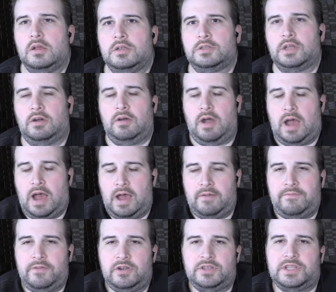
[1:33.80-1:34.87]
So, uh,
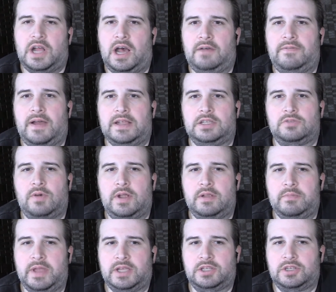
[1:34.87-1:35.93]
first off, I just want to
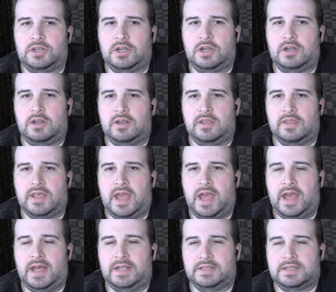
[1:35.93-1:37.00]
make sure
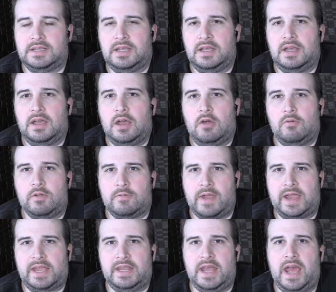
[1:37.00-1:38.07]
that we
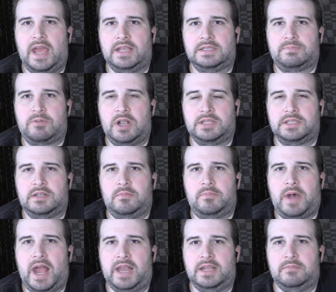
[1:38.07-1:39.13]
recognize President
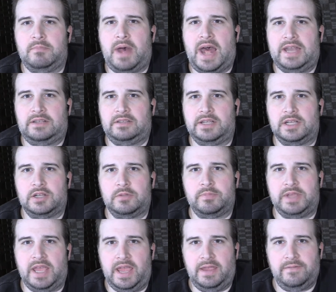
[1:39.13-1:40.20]
Biden modeling good
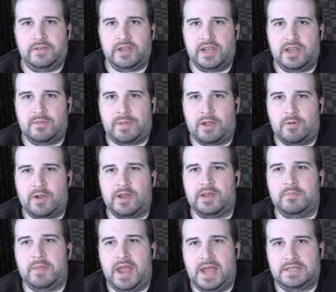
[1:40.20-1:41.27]
behavior here by wearing a
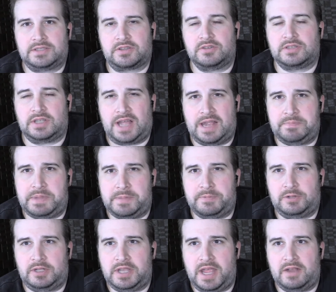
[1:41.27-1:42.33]
mask. There's a lot of
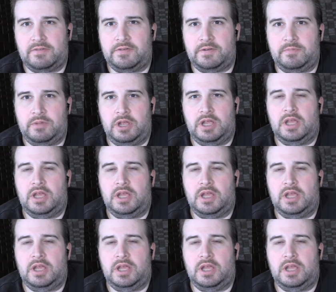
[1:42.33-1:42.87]
people in that room,